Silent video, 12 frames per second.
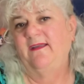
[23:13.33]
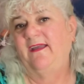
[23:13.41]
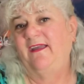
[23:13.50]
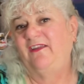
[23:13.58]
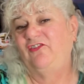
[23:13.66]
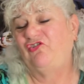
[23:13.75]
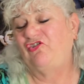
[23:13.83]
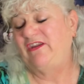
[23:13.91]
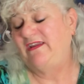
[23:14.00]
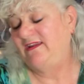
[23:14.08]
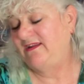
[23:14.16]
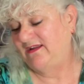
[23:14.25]
and
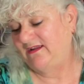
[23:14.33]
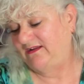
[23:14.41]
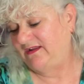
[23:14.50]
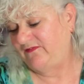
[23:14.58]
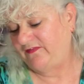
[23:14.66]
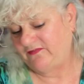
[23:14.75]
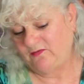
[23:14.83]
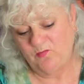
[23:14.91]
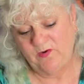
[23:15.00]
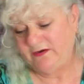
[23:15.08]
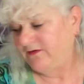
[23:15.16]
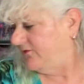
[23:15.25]
she gives
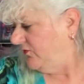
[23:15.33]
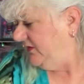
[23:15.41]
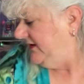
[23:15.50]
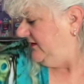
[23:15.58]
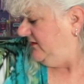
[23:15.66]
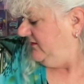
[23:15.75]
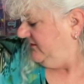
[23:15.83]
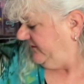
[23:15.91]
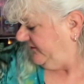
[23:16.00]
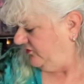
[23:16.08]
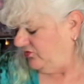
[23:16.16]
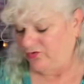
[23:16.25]
wonderful little
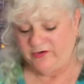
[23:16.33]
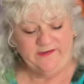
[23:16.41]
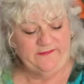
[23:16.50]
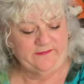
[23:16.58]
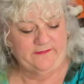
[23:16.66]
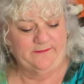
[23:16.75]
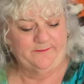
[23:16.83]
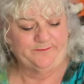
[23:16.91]
stories.